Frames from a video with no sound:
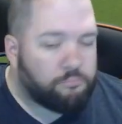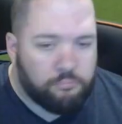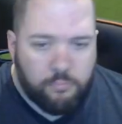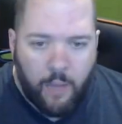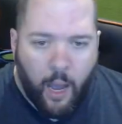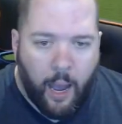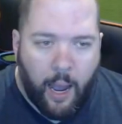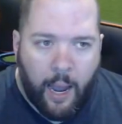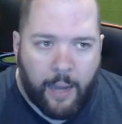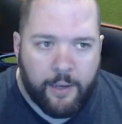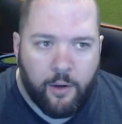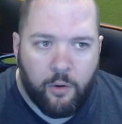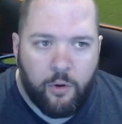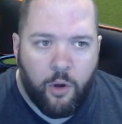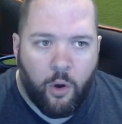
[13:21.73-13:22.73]
I
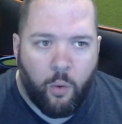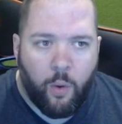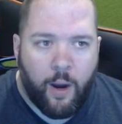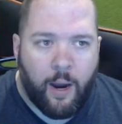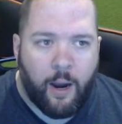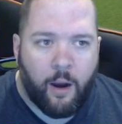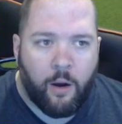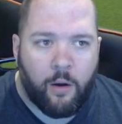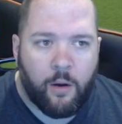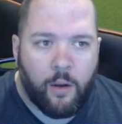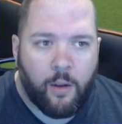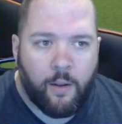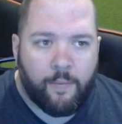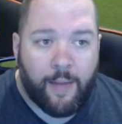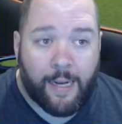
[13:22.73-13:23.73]
don't know where
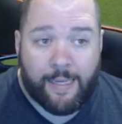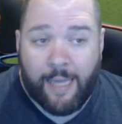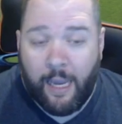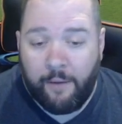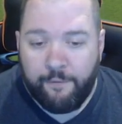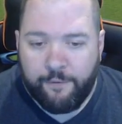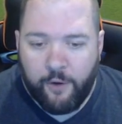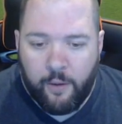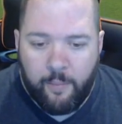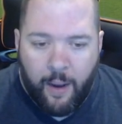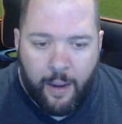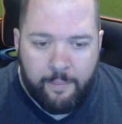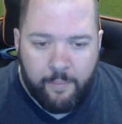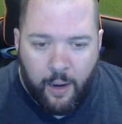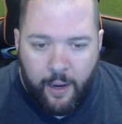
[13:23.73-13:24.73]
that came from.
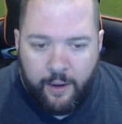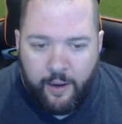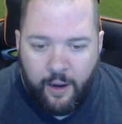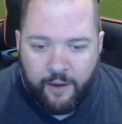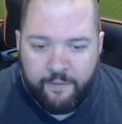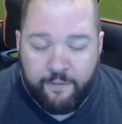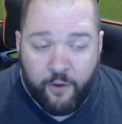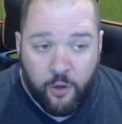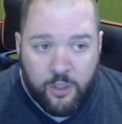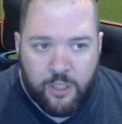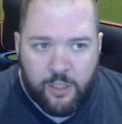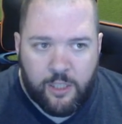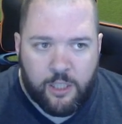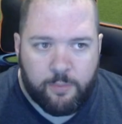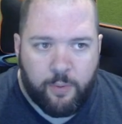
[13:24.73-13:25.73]
I
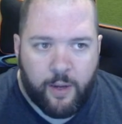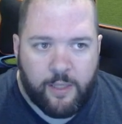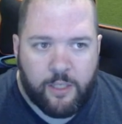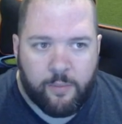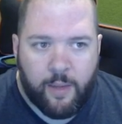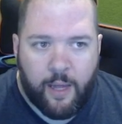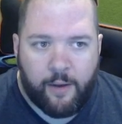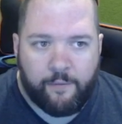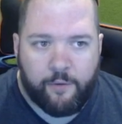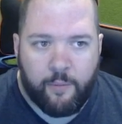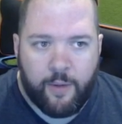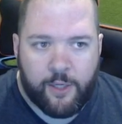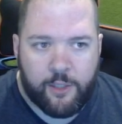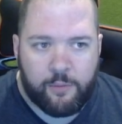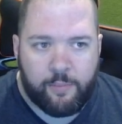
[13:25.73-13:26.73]
falsely spread some of that
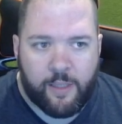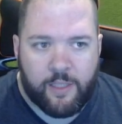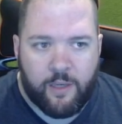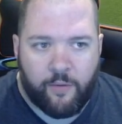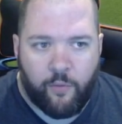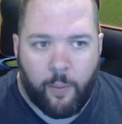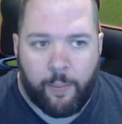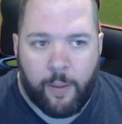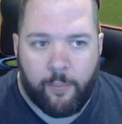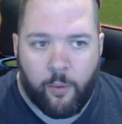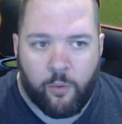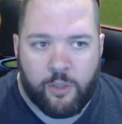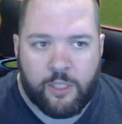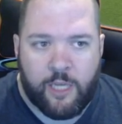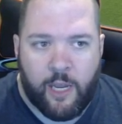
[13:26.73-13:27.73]
information based off what people
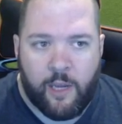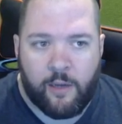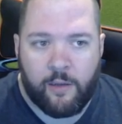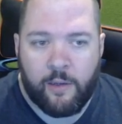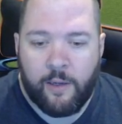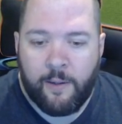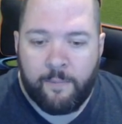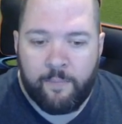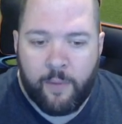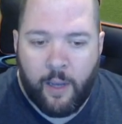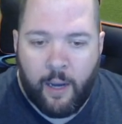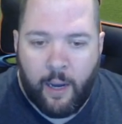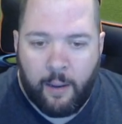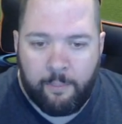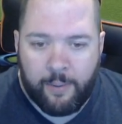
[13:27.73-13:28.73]
were saying,
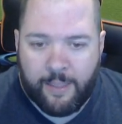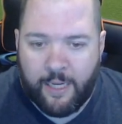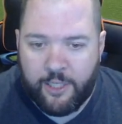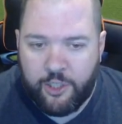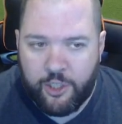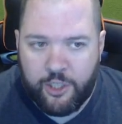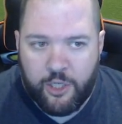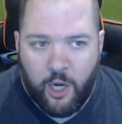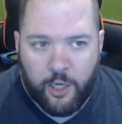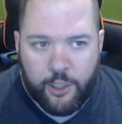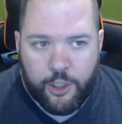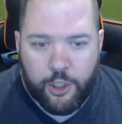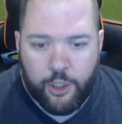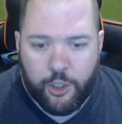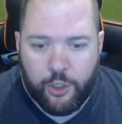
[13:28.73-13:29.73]
but that's just not
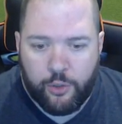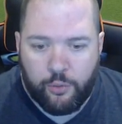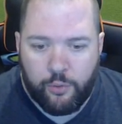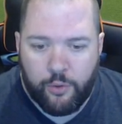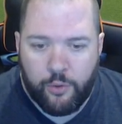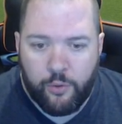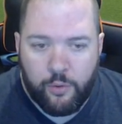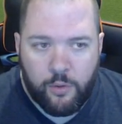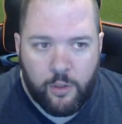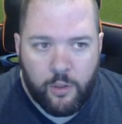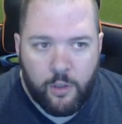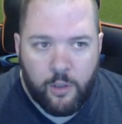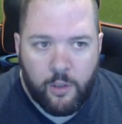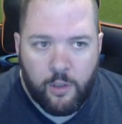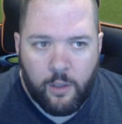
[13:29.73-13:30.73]
true.
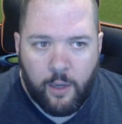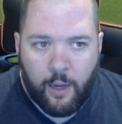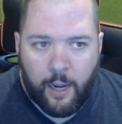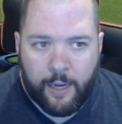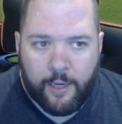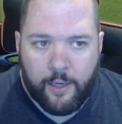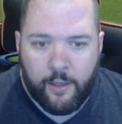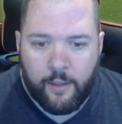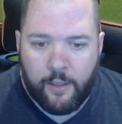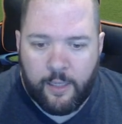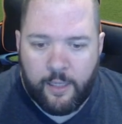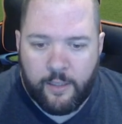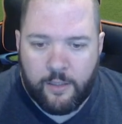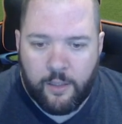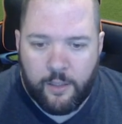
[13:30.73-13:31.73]
I can
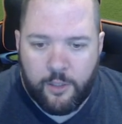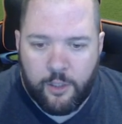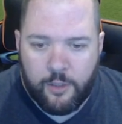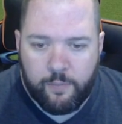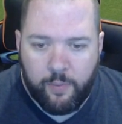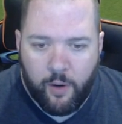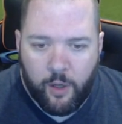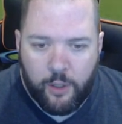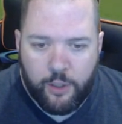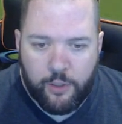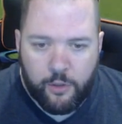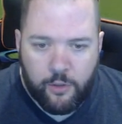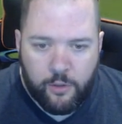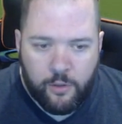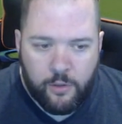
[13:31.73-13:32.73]
easily just
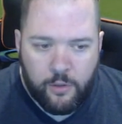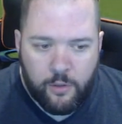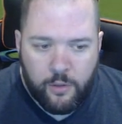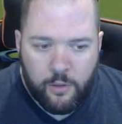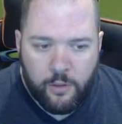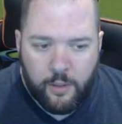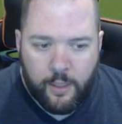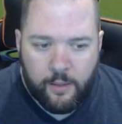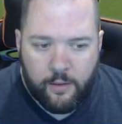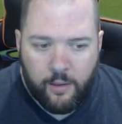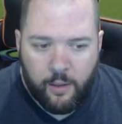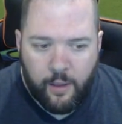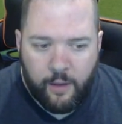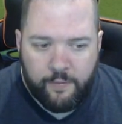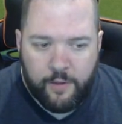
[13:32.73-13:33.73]
partial, get the
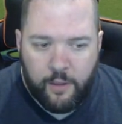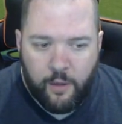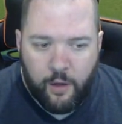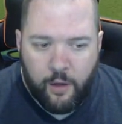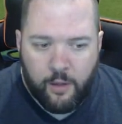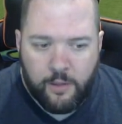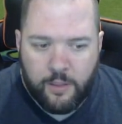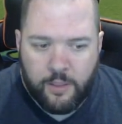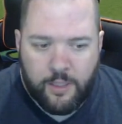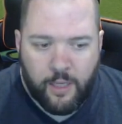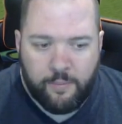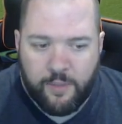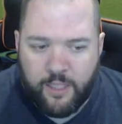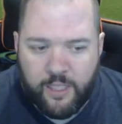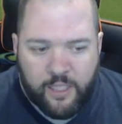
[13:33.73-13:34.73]
11 yards,
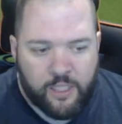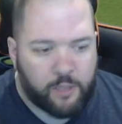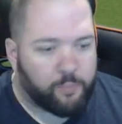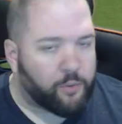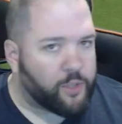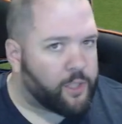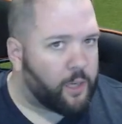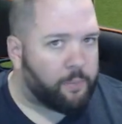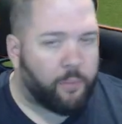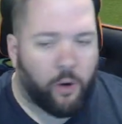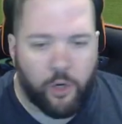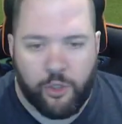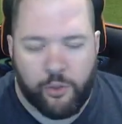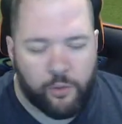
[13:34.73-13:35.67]
same 60% partial.